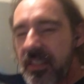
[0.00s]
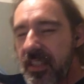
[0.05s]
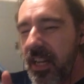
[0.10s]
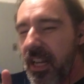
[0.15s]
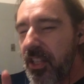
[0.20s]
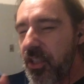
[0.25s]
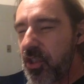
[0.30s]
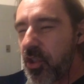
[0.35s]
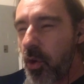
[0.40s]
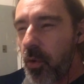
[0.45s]
that
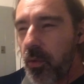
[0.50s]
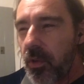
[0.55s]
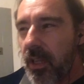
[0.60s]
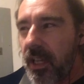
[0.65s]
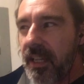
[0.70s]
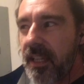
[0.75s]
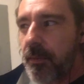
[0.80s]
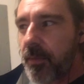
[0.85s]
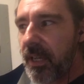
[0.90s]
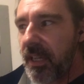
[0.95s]
I don't
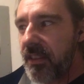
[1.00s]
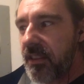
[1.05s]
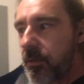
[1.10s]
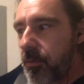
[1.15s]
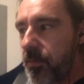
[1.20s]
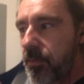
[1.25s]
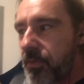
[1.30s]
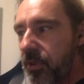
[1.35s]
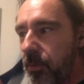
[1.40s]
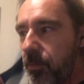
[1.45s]
like about the
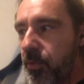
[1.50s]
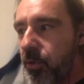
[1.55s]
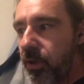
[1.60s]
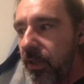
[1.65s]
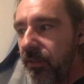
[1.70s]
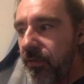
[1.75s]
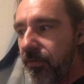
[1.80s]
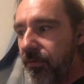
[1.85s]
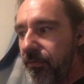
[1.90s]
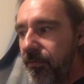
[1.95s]
the
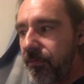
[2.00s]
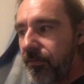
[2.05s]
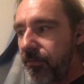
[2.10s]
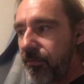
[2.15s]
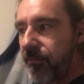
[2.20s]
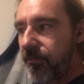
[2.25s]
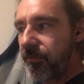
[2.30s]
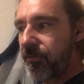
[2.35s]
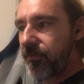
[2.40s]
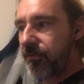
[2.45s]

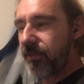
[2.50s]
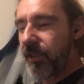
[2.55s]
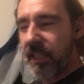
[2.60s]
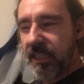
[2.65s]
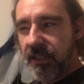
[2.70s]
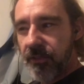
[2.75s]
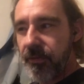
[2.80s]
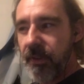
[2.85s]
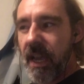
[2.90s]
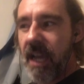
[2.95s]

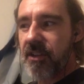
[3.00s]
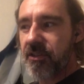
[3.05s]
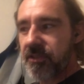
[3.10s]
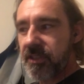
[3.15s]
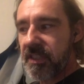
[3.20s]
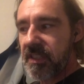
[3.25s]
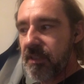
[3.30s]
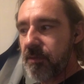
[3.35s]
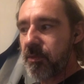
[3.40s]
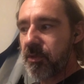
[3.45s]
factory
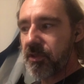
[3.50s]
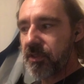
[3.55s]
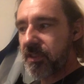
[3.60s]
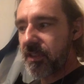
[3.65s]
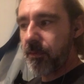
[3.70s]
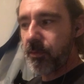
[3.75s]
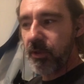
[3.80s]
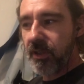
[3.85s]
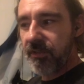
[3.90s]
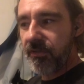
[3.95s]
cymbals,
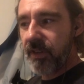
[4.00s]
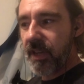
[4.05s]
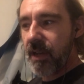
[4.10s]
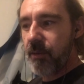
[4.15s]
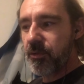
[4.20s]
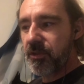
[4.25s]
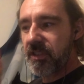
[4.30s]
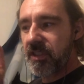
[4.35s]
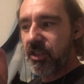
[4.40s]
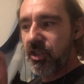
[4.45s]
the prefab
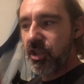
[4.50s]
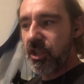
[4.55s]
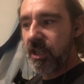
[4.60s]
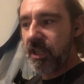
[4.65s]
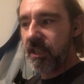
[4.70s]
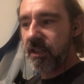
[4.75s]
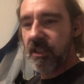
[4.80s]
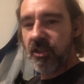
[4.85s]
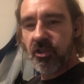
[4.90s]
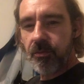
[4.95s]
ones
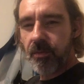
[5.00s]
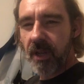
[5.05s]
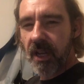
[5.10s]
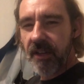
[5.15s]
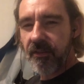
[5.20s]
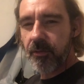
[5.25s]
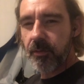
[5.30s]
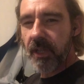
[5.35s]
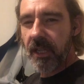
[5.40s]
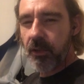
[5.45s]
that you buy
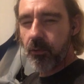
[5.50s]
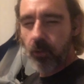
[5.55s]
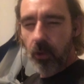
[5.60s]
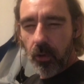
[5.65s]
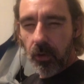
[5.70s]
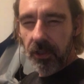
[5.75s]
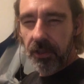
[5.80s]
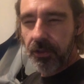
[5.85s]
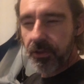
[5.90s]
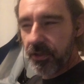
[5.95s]
from like
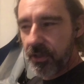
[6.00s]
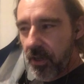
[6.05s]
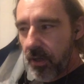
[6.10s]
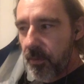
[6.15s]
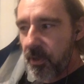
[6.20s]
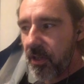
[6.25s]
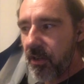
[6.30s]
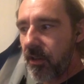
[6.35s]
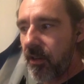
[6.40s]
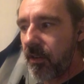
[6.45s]
Roland or
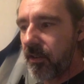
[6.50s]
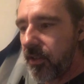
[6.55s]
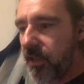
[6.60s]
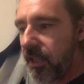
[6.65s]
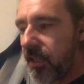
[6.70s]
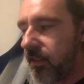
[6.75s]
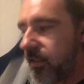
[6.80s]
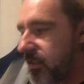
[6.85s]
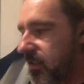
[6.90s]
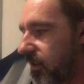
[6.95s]
Yamaha or
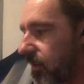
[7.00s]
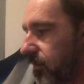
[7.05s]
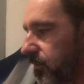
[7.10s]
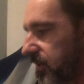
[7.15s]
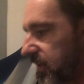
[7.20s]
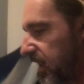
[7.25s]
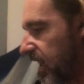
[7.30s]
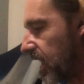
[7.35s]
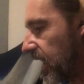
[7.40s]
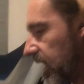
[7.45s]
any of these other
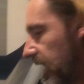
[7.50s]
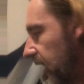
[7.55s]
ones, kind of